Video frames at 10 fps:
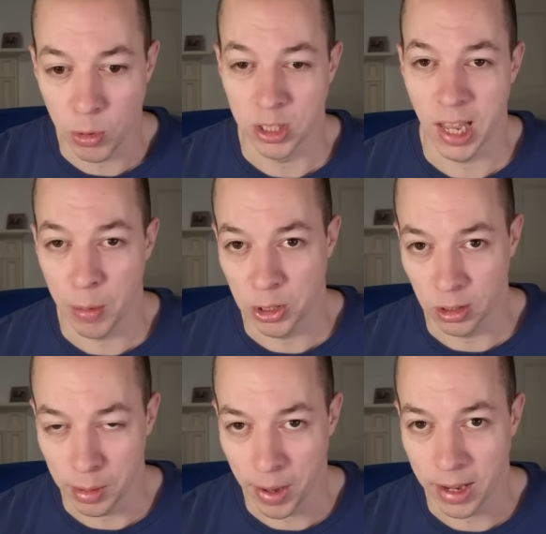which is how much you're
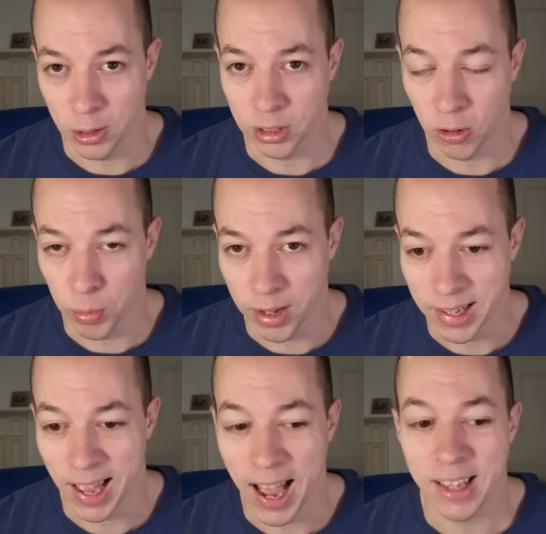going to be paying yourself per
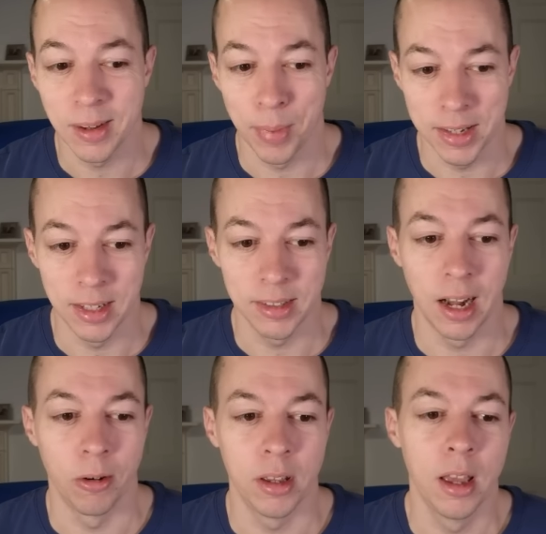year as a basic
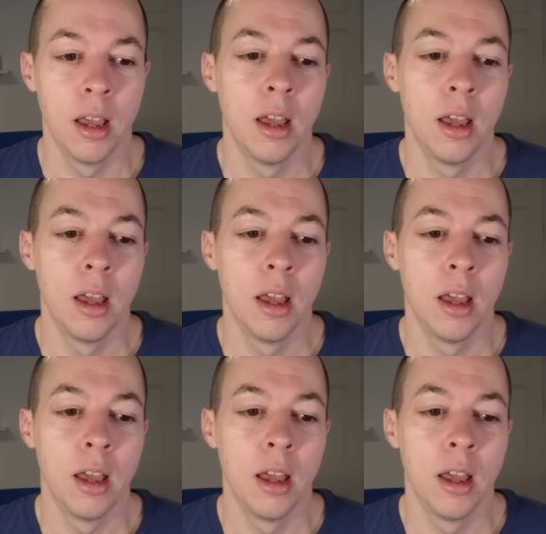salary.